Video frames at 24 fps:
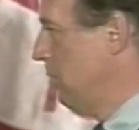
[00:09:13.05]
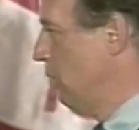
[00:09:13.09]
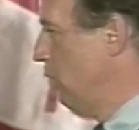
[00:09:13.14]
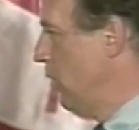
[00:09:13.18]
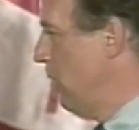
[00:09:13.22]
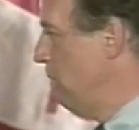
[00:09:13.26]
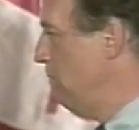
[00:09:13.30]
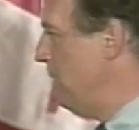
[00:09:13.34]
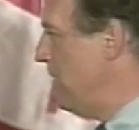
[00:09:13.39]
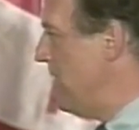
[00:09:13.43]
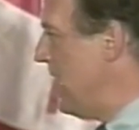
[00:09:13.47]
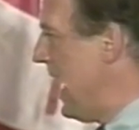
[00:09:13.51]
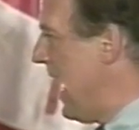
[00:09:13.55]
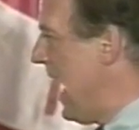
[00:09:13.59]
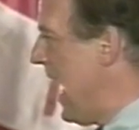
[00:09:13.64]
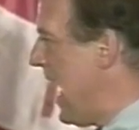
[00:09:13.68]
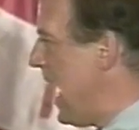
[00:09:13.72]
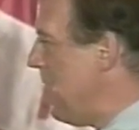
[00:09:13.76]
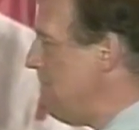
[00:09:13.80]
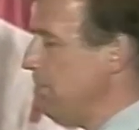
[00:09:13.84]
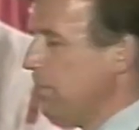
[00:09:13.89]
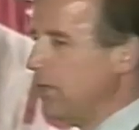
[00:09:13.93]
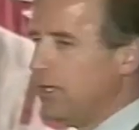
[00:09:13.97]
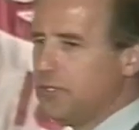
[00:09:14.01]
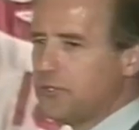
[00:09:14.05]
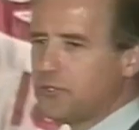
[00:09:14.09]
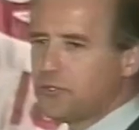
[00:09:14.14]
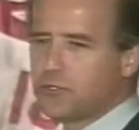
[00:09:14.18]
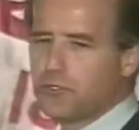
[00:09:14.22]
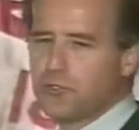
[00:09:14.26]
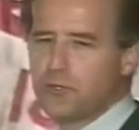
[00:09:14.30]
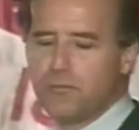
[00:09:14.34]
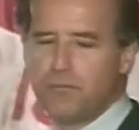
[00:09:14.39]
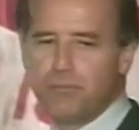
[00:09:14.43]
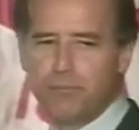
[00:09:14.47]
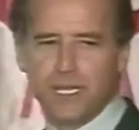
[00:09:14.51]
would be able
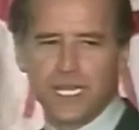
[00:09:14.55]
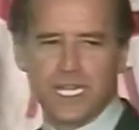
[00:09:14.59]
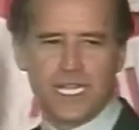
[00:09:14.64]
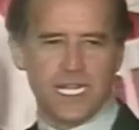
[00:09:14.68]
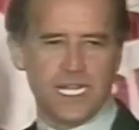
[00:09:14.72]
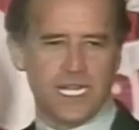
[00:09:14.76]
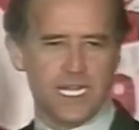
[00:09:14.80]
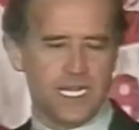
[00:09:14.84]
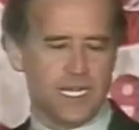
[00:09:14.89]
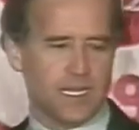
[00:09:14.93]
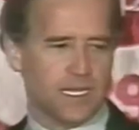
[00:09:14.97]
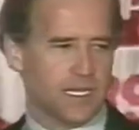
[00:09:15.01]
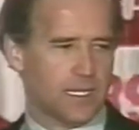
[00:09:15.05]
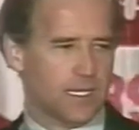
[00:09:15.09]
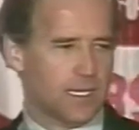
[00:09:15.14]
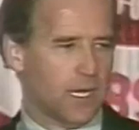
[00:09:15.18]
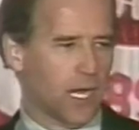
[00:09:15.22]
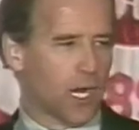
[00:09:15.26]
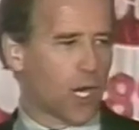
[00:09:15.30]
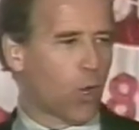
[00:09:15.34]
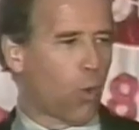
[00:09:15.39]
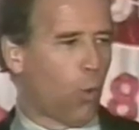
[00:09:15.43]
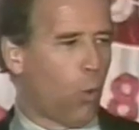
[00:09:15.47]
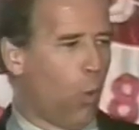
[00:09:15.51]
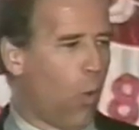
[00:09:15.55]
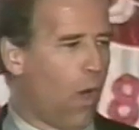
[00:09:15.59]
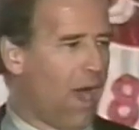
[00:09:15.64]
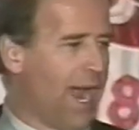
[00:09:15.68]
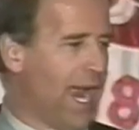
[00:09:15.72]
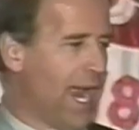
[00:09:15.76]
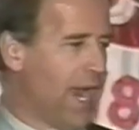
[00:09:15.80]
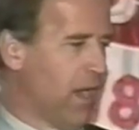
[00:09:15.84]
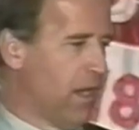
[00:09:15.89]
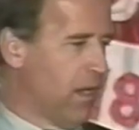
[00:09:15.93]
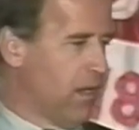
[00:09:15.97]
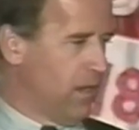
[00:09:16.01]
to be
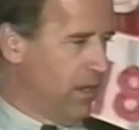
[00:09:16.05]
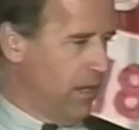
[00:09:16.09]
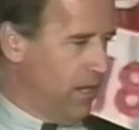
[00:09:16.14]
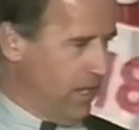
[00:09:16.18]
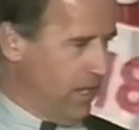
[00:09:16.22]
acquired